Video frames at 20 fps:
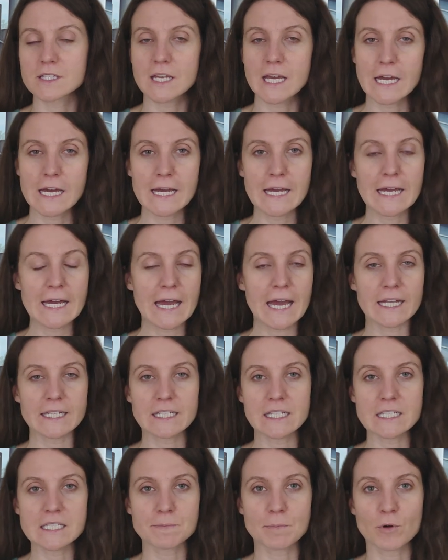because
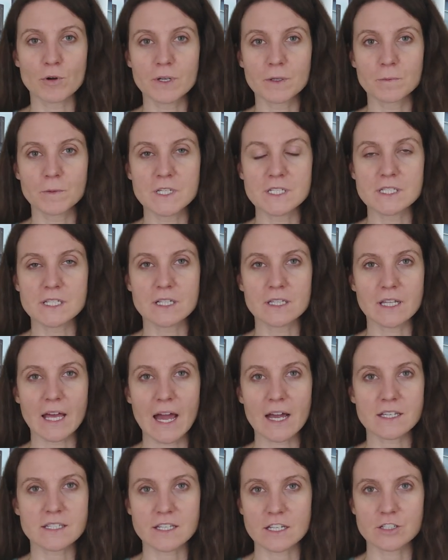at this point, we
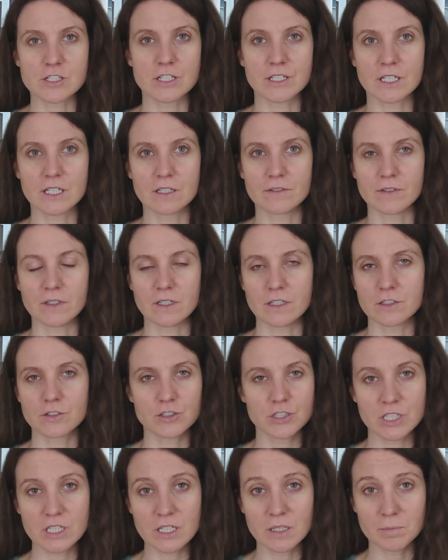still lack such an
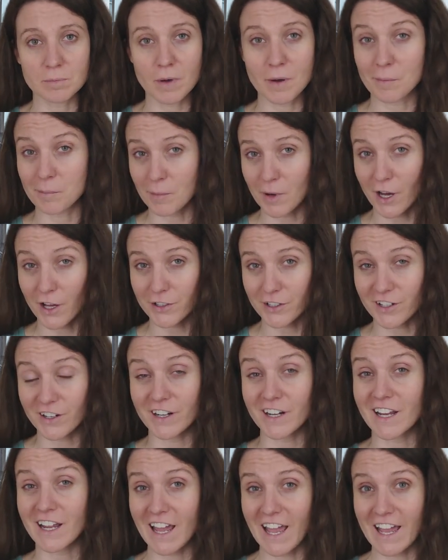EV, cheap,
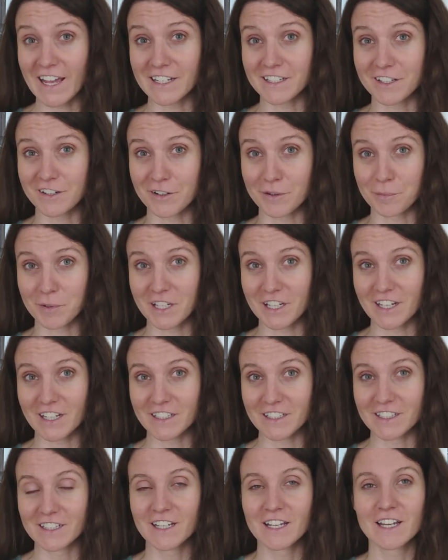modern, and
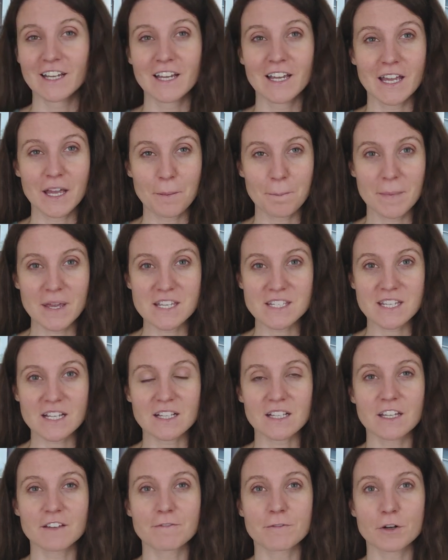European.
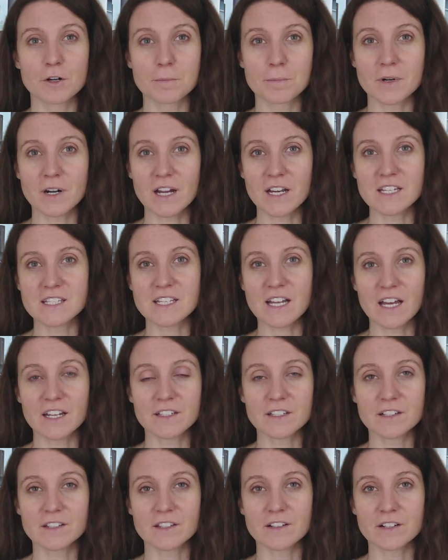Basically, for a
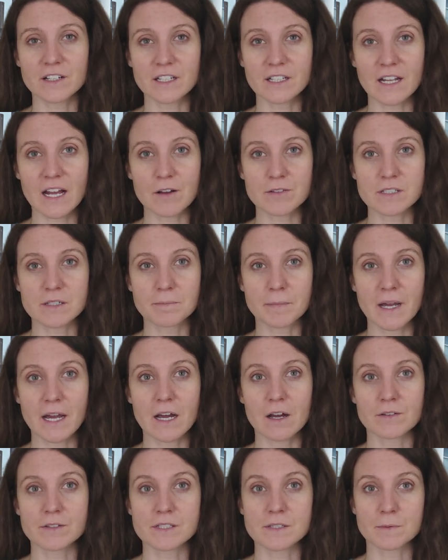price under
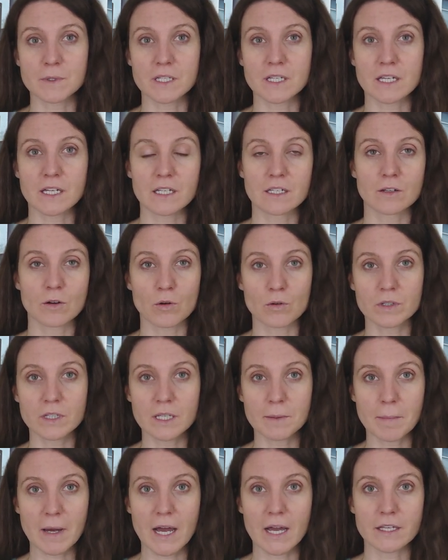30,000 pounds, we
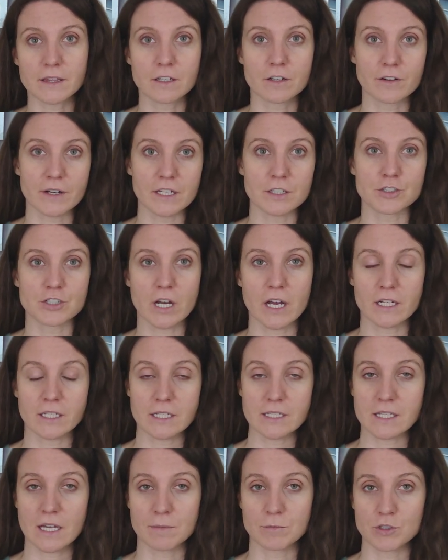can only buy the great
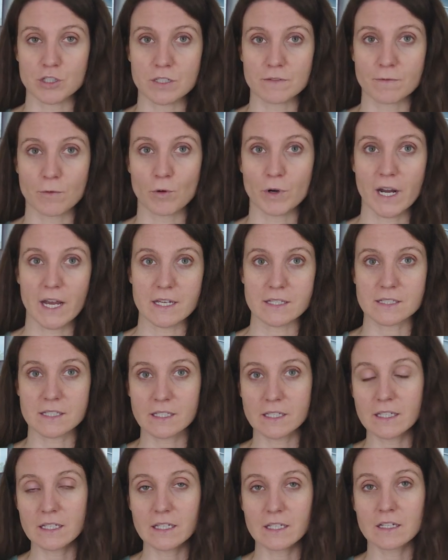Chinese MG 4
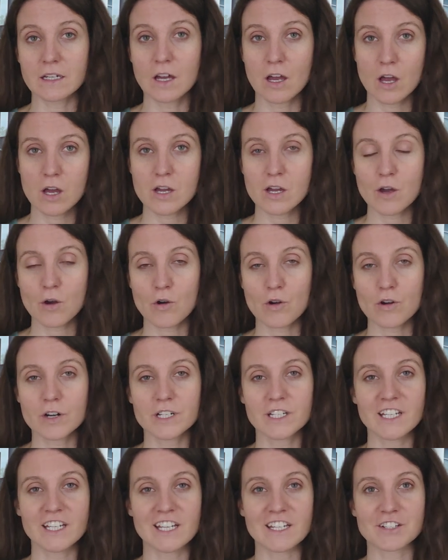SE
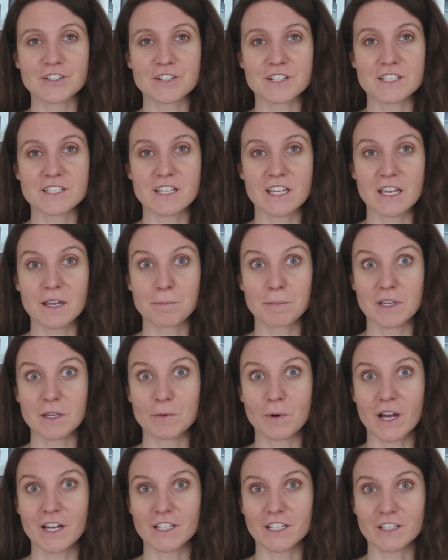or the
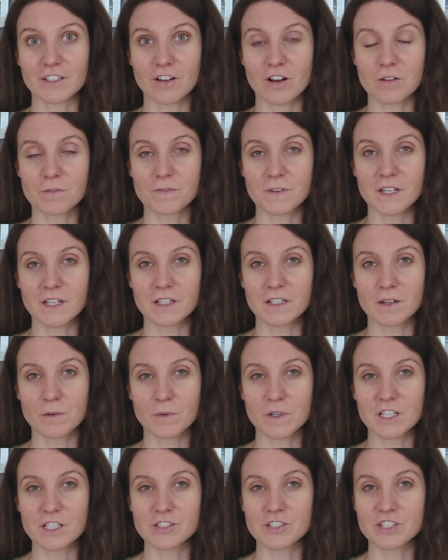interesting BYD
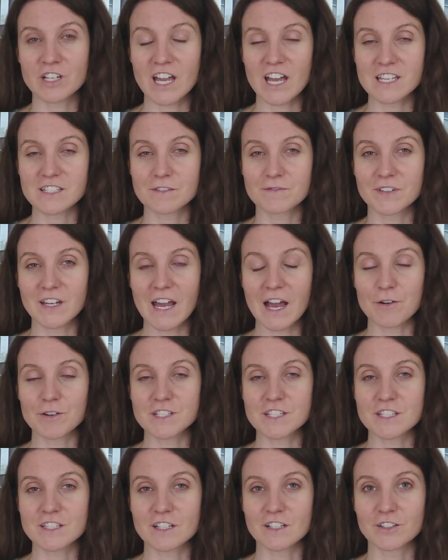Dolphin, which as of
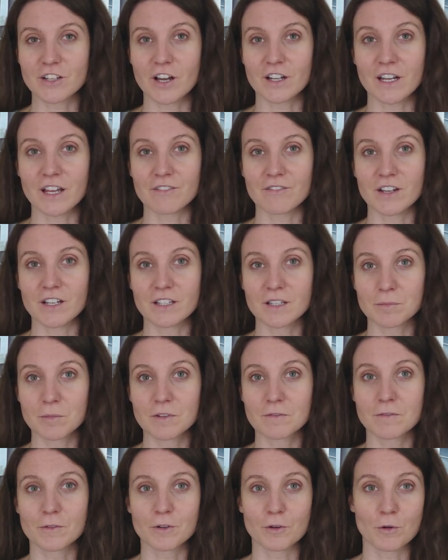now is still not
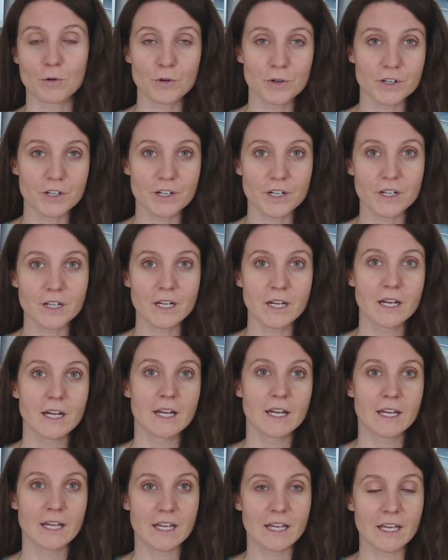available for
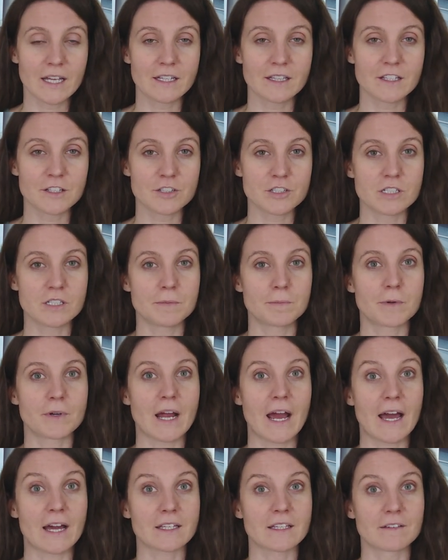order in the
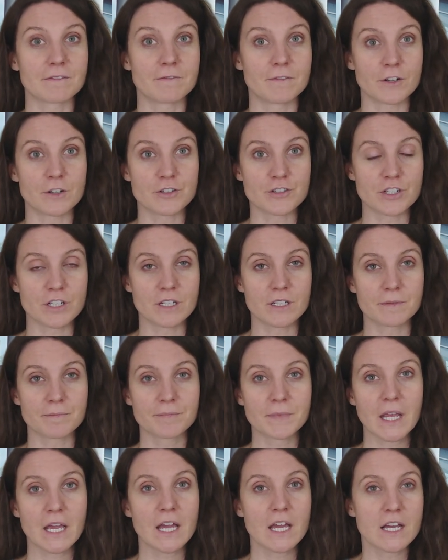cheaper active
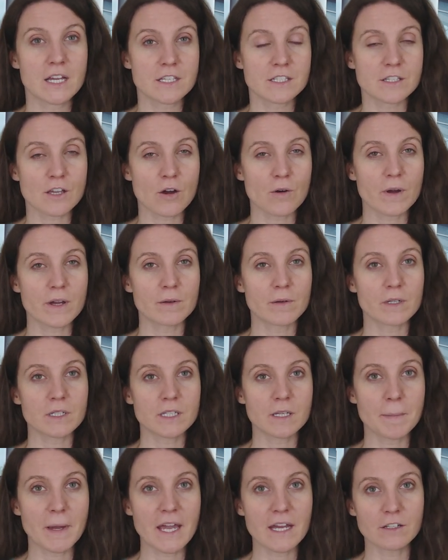version. So
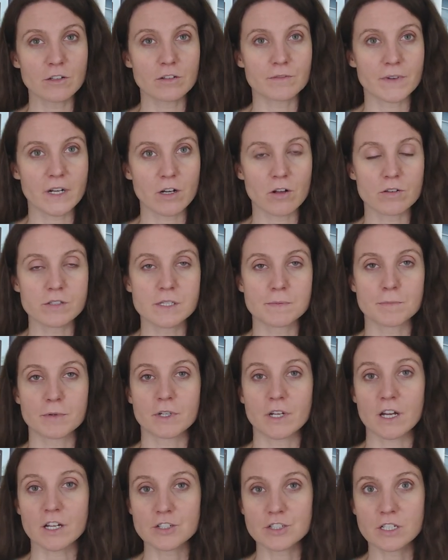it will depend on
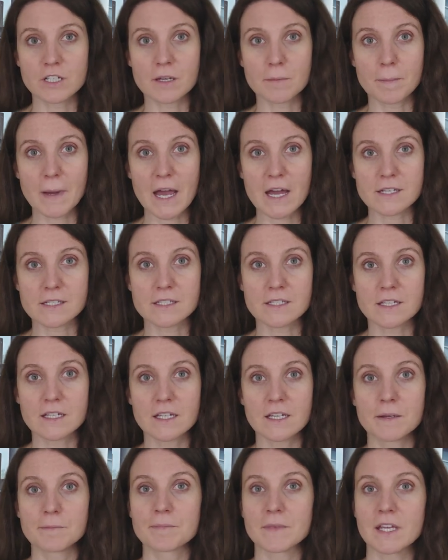Renault's production
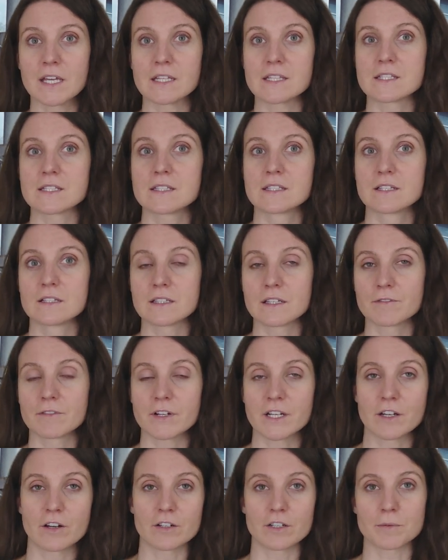capacity, it's
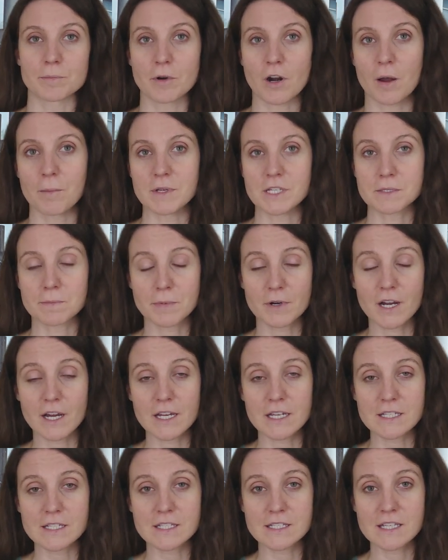delivering on the
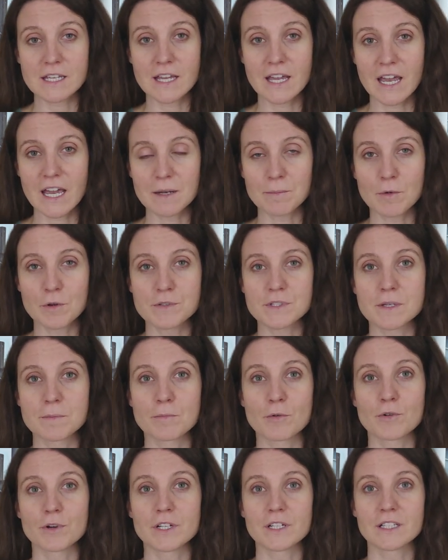promised price, and
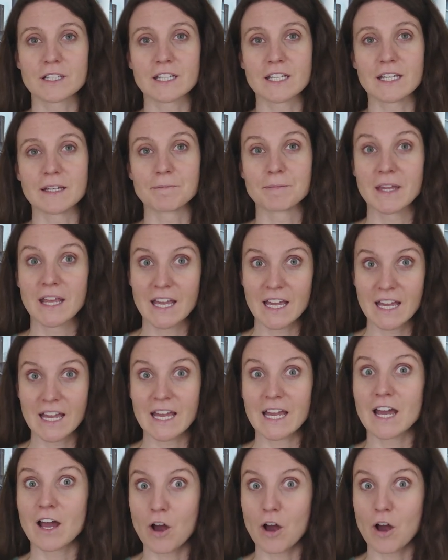most importantly,